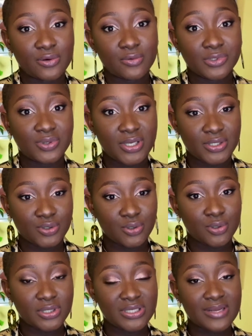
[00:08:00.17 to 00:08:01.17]
know which one is
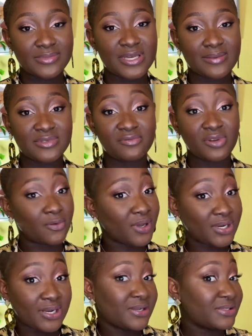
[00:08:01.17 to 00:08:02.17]
good. Sometimes even the
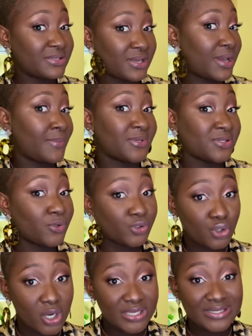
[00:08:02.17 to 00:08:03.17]
one that they say Amazon
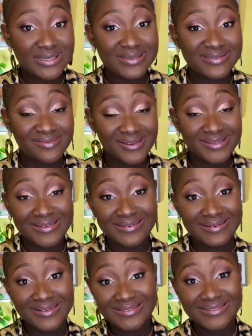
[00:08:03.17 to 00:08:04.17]
choice is really
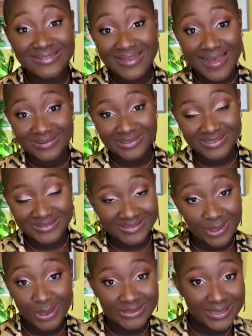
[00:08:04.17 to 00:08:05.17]
not Amazon
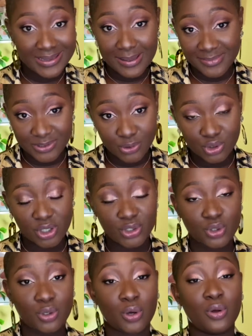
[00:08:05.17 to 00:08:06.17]
choice, like Amazon
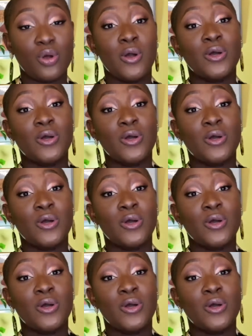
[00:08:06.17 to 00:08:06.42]
choice, you know.